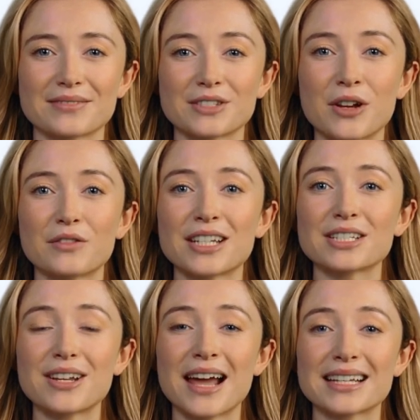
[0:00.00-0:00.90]
Don't forget
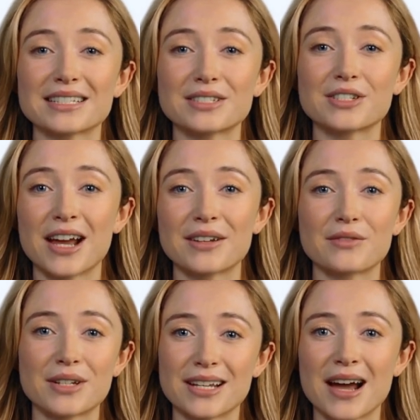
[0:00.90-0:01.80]
to like, subscribe, and
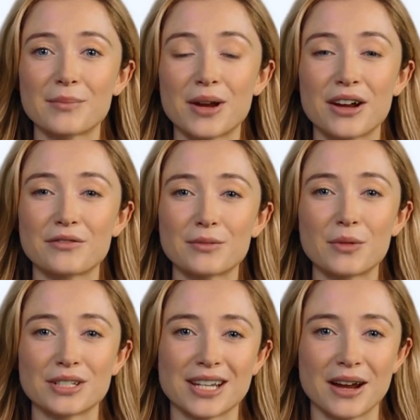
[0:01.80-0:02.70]
ring that bell for
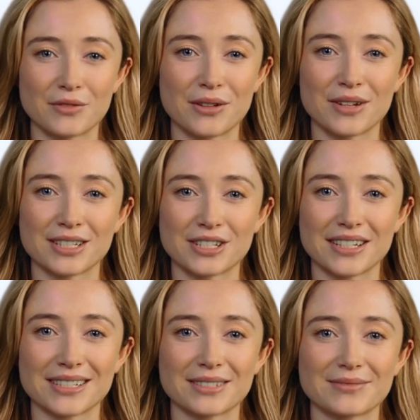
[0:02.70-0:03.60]
more cyber
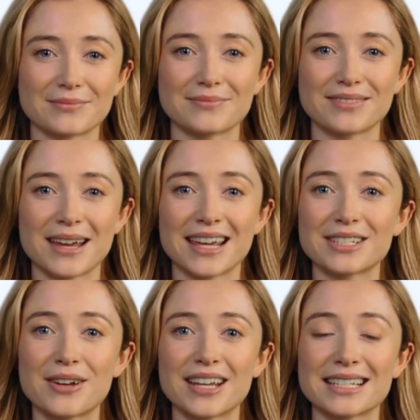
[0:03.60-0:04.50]
adventures.
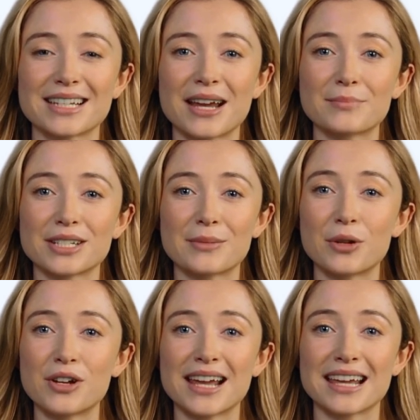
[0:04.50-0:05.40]
Until next time, keep
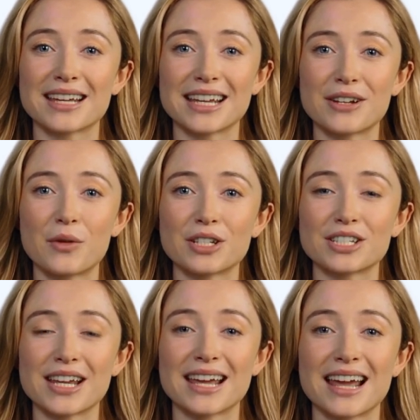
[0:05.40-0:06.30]
learning, keep
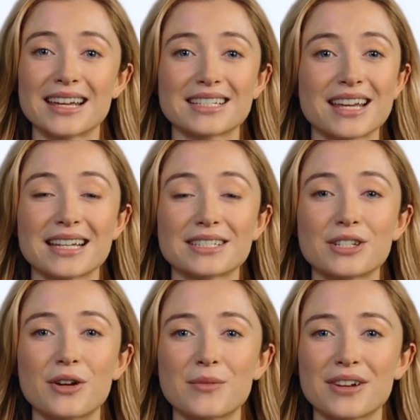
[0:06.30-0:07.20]
questioning, and stay
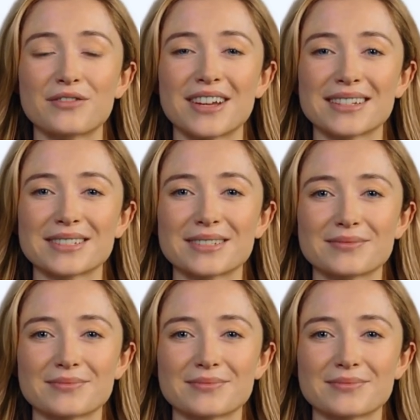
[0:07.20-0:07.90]
secure, my friends.